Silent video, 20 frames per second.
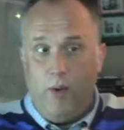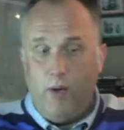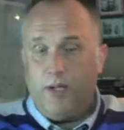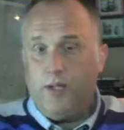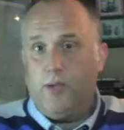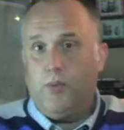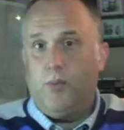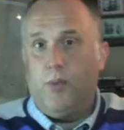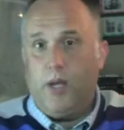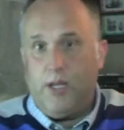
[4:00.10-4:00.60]

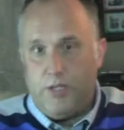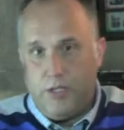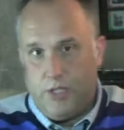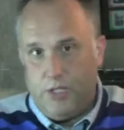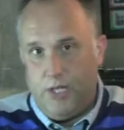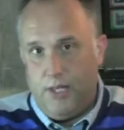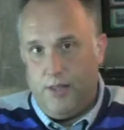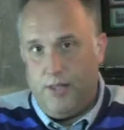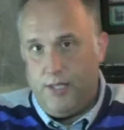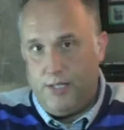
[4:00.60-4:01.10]
wanted to rush
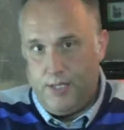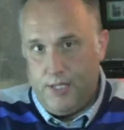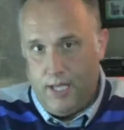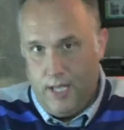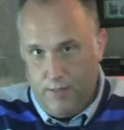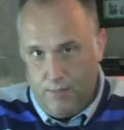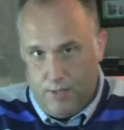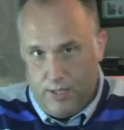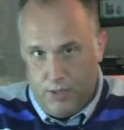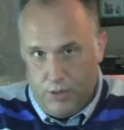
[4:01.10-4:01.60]
to this
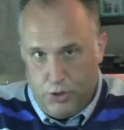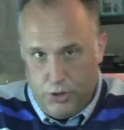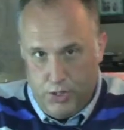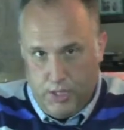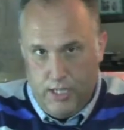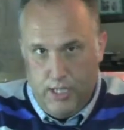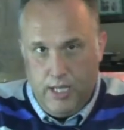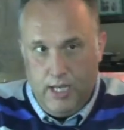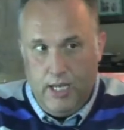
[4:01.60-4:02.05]
image